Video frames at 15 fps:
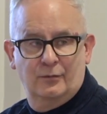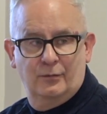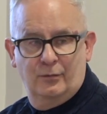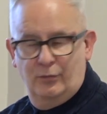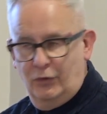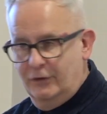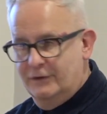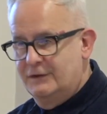
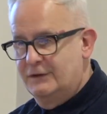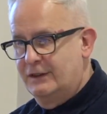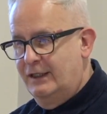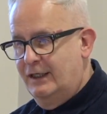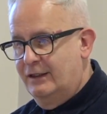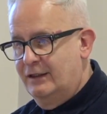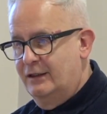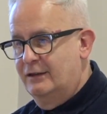Putting
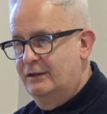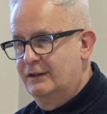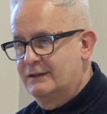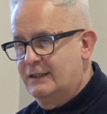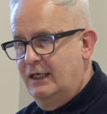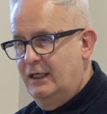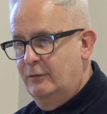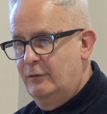together the
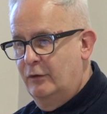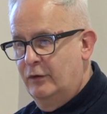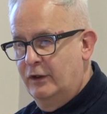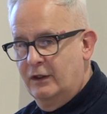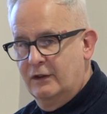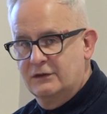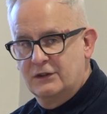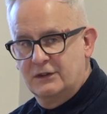time that we're
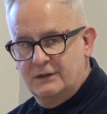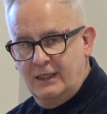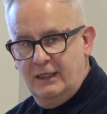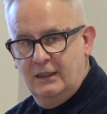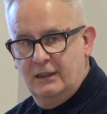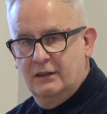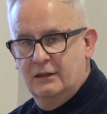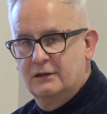going to
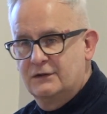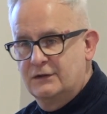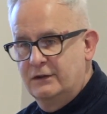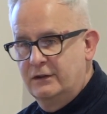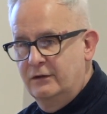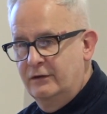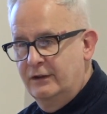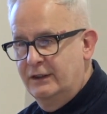take to
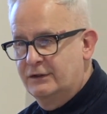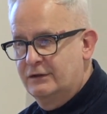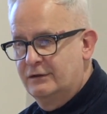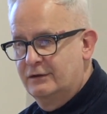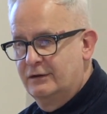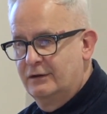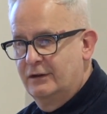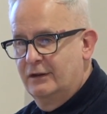do this.
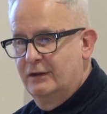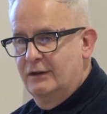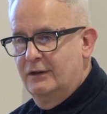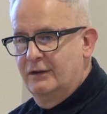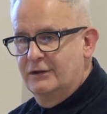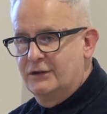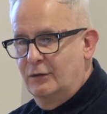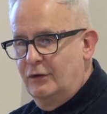
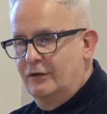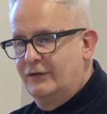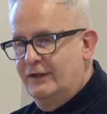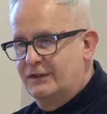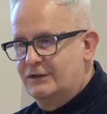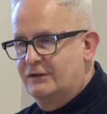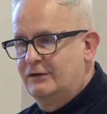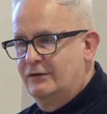So all of
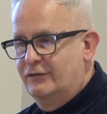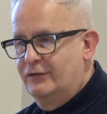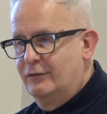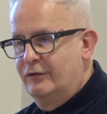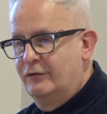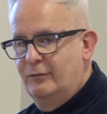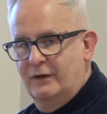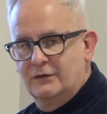this stuff that
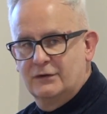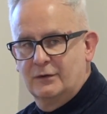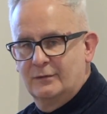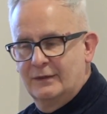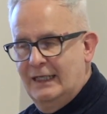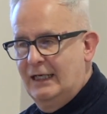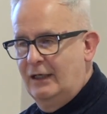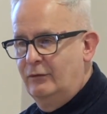we've built up
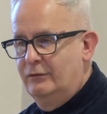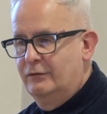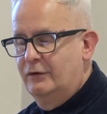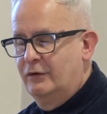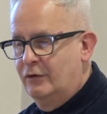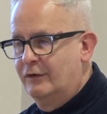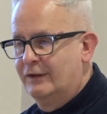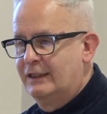now,
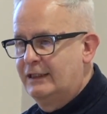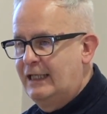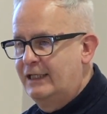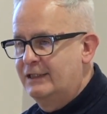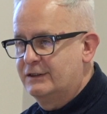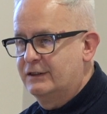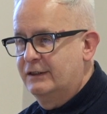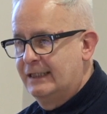and all of the
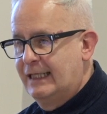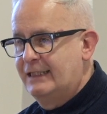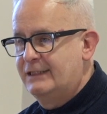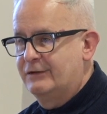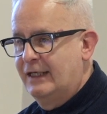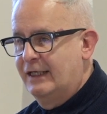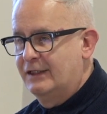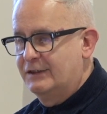data and data
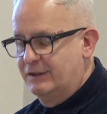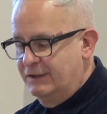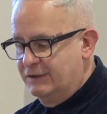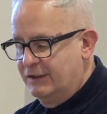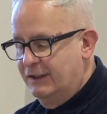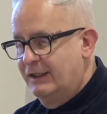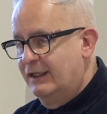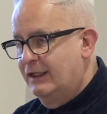analysis,
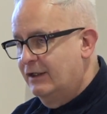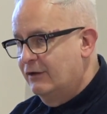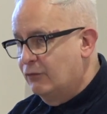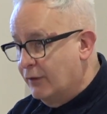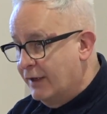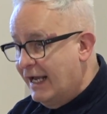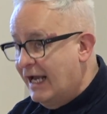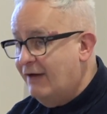if
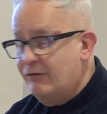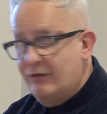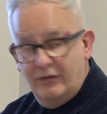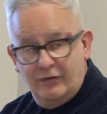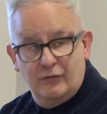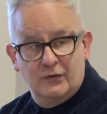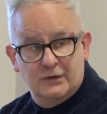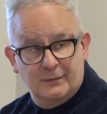we haven't
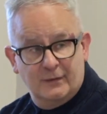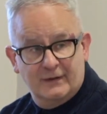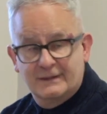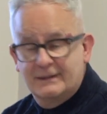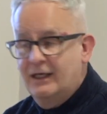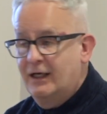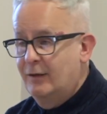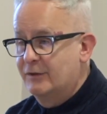thought about the
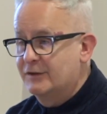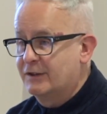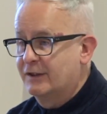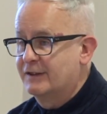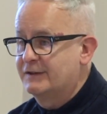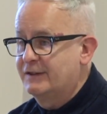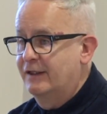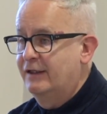time it's going
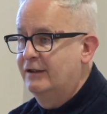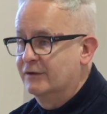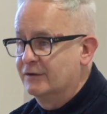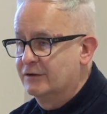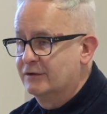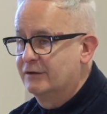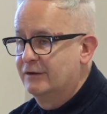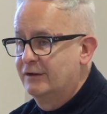to take
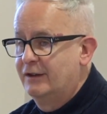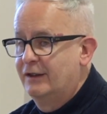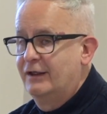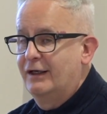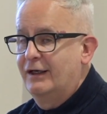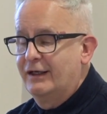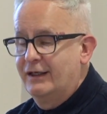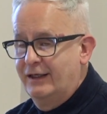us,
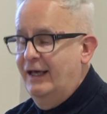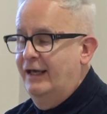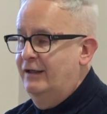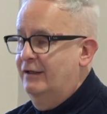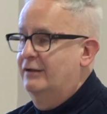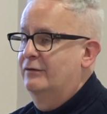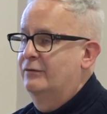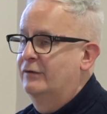again,
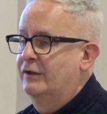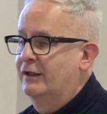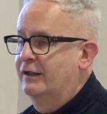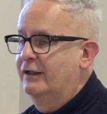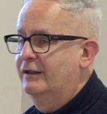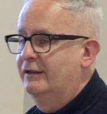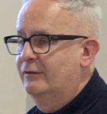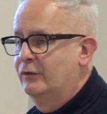
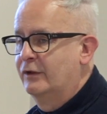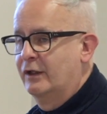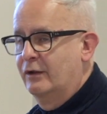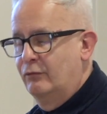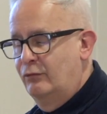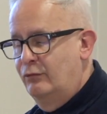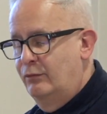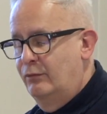we're going
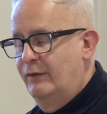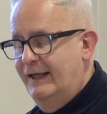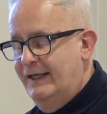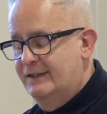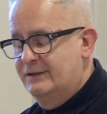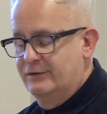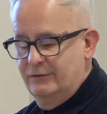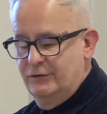to
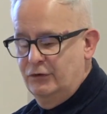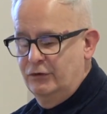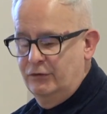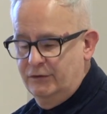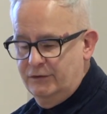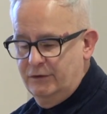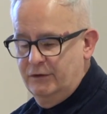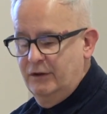hit
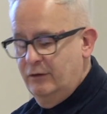short.